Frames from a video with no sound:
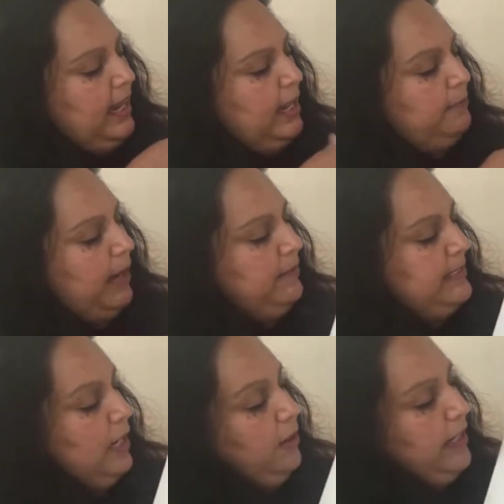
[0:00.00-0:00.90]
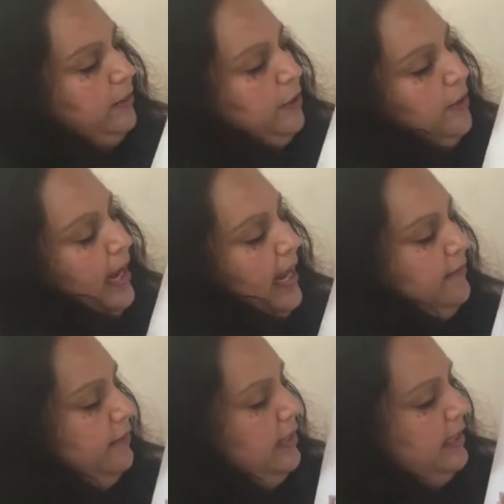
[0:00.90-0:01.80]
I would say, oh, here you
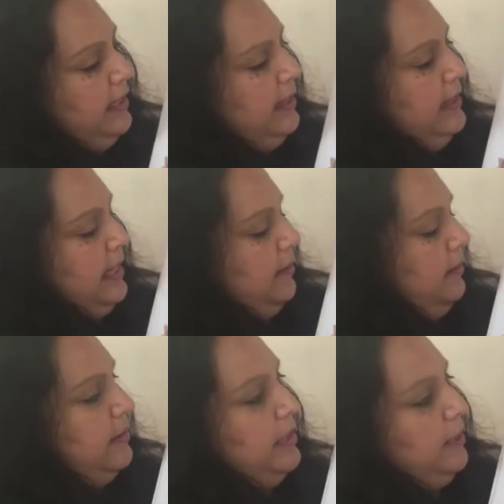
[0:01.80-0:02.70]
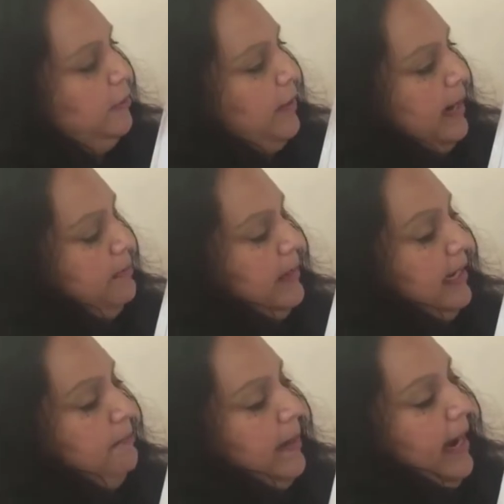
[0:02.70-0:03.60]
have the great
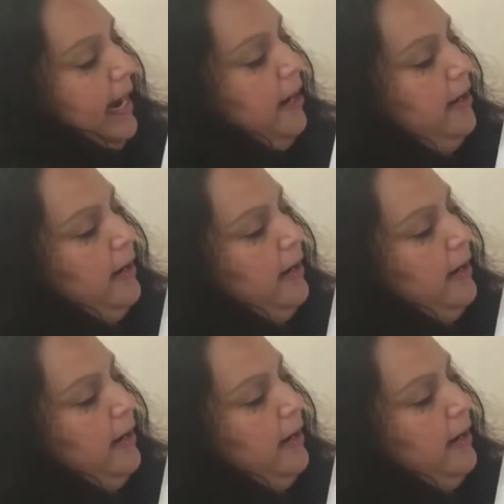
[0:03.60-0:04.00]
big bear.